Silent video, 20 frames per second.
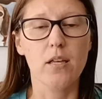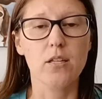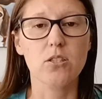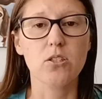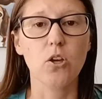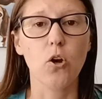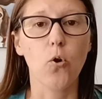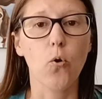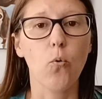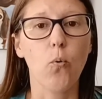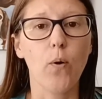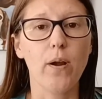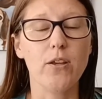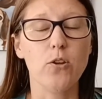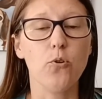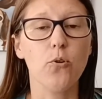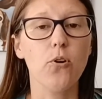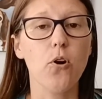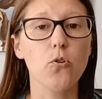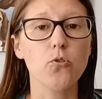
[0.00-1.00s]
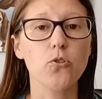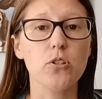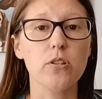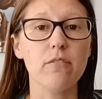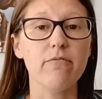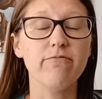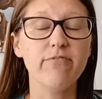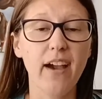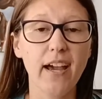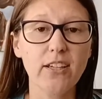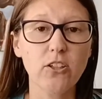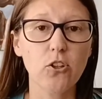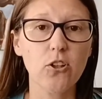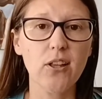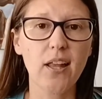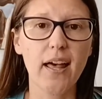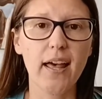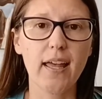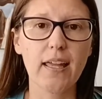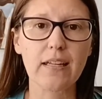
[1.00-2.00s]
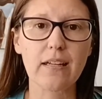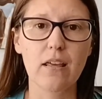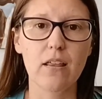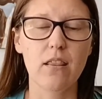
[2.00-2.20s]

So when you go to the final line,